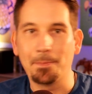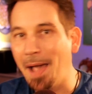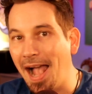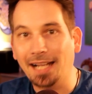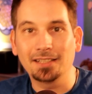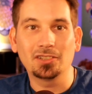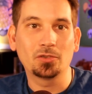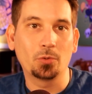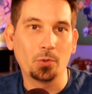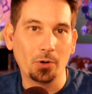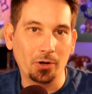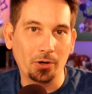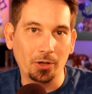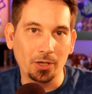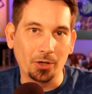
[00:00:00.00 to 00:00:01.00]
packet
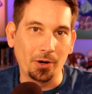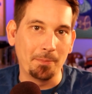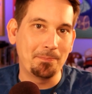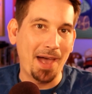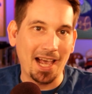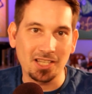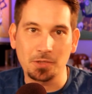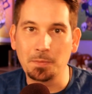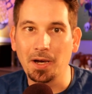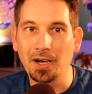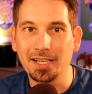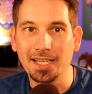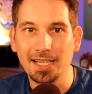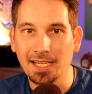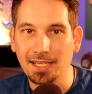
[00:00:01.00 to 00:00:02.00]
squirrel or a bash
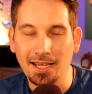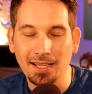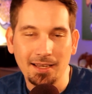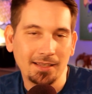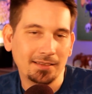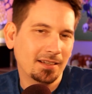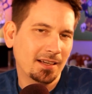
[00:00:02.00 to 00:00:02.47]
bunny and